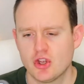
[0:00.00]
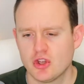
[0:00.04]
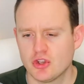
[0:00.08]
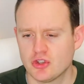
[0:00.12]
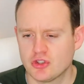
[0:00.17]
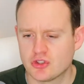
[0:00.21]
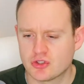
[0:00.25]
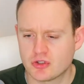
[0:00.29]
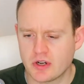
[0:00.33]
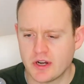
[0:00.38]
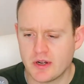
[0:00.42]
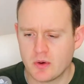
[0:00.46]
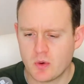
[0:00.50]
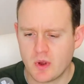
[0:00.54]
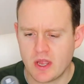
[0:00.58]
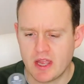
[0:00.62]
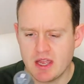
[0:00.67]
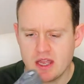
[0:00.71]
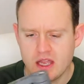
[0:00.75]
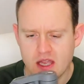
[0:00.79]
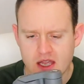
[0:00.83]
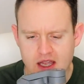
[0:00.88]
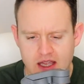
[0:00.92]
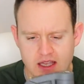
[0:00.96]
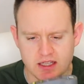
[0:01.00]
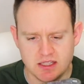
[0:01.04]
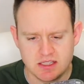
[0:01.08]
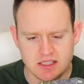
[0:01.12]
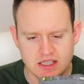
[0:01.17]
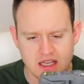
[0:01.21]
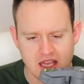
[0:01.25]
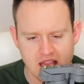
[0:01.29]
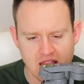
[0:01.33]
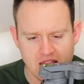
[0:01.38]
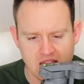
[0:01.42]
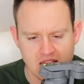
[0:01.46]
straight away, it's
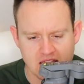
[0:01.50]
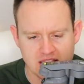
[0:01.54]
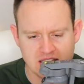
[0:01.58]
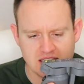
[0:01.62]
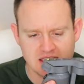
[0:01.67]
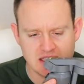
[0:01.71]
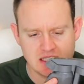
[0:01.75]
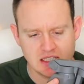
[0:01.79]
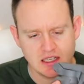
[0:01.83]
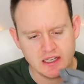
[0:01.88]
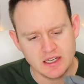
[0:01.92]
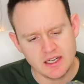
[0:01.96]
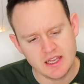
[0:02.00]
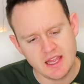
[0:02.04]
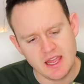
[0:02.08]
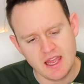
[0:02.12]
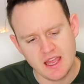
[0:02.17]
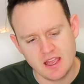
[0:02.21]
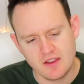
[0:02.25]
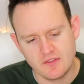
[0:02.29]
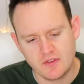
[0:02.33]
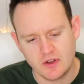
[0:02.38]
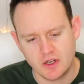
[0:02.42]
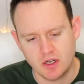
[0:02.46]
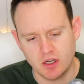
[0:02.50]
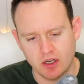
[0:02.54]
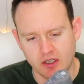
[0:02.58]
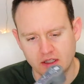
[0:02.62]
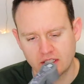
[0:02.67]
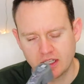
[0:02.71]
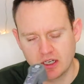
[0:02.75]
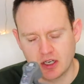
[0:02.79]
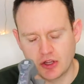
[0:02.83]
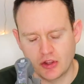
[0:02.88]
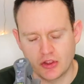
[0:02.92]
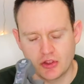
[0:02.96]
slightly heavier
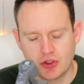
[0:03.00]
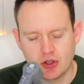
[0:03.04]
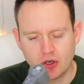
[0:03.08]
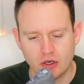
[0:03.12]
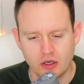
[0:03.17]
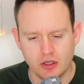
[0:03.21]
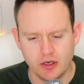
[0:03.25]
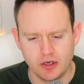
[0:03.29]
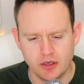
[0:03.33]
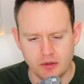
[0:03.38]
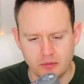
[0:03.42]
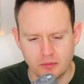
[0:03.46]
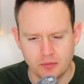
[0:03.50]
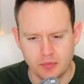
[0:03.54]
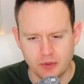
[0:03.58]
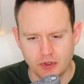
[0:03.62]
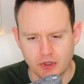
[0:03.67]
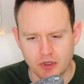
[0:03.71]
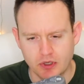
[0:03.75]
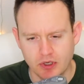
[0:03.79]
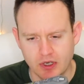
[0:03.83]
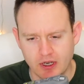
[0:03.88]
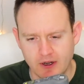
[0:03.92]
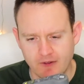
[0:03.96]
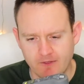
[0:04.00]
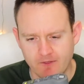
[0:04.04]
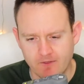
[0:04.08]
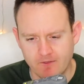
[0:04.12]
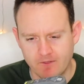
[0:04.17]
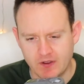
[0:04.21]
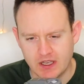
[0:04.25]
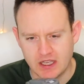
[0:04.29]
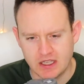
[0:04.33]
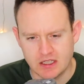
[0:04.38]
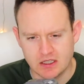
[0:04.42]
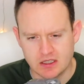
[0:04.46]
than I thought, but it
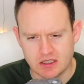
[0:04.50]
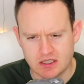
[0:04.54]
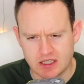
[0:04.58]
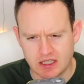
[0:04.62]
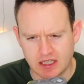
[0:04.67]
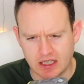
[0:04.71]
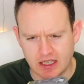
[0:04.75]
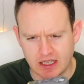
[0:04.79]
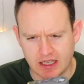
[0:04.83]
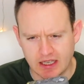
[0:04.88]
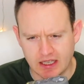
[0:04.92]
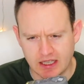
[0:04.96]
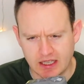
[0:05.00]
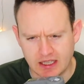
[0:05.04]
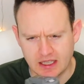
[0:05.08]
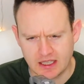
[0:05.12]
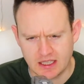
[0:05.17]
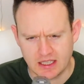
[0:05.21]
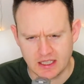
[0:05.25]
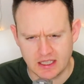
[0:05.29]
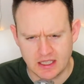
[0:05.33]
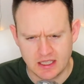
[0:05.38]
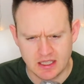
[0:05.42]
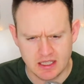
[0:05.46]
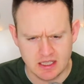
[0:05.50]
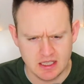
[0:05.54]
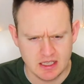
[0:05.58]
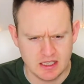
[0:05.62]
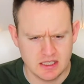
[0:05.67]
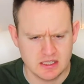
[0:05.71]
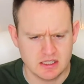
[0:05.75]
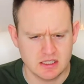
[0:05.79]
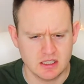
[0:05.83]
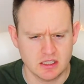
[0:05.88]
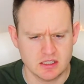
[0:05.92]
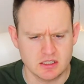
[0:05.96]
feels like
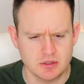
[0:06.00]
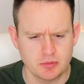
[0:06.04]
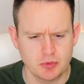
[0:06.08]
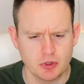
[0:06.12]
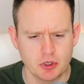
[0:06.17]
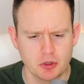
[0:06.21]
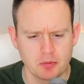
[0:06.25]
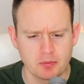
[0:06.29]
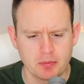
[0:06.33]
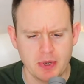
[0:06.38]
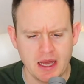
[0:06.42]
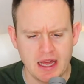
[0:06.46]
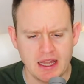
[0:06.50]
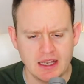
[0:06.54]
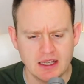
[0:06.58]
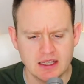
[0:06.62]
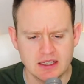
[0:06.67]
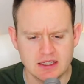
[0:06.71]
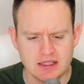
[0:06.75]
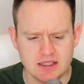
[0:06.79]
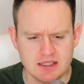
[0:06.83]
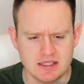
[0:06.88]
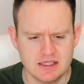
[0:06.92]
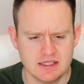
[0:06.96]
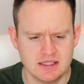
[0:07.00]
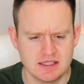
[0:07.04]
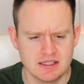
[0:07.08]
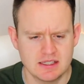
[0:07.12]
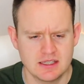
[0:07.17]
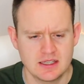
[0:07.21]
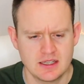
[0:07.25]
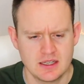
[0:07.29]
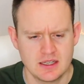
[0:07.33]
it's got some good balance.